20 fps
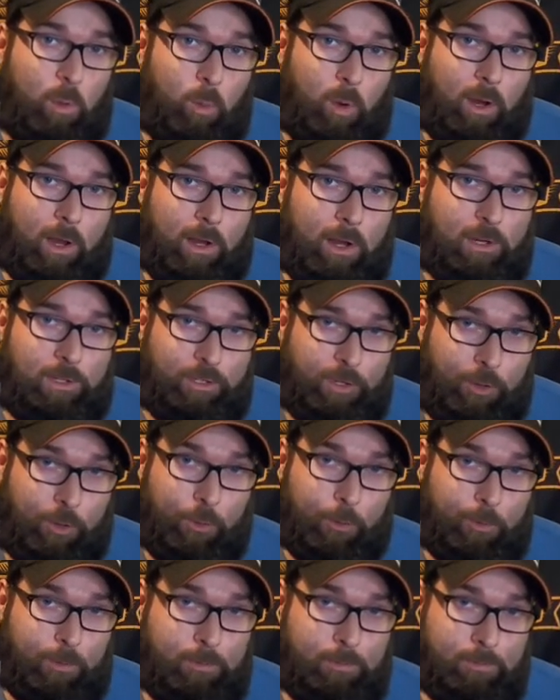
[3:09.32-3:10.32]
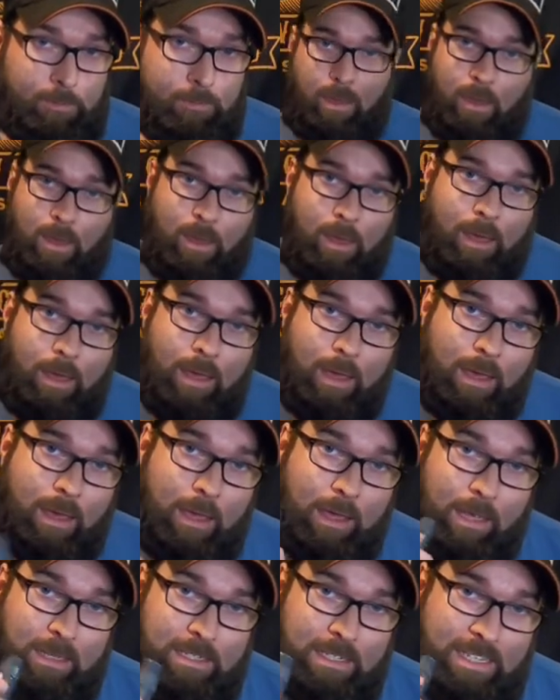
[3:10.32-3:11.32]
that we're gonna do
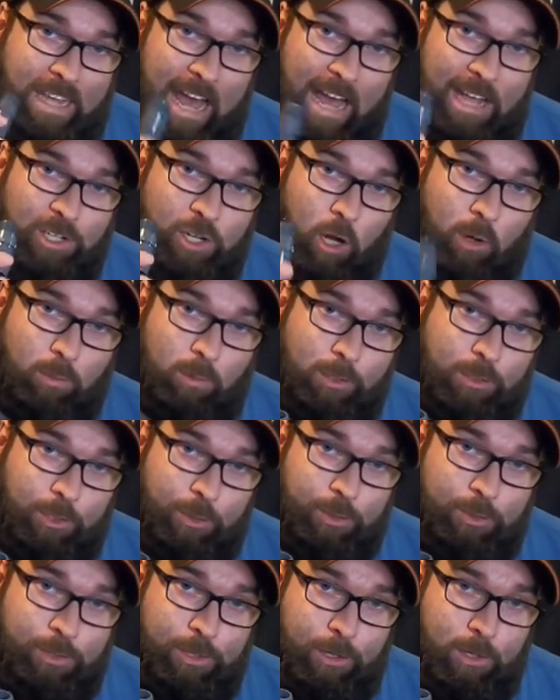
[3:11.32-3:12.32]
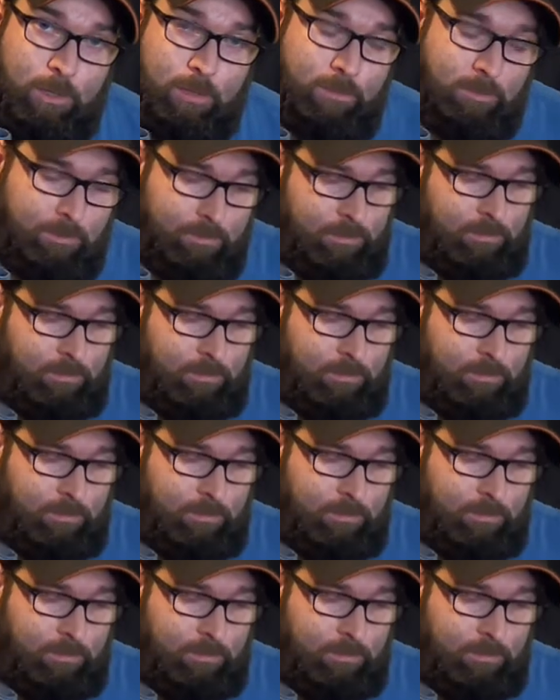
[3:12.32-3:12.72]
is attach our reducer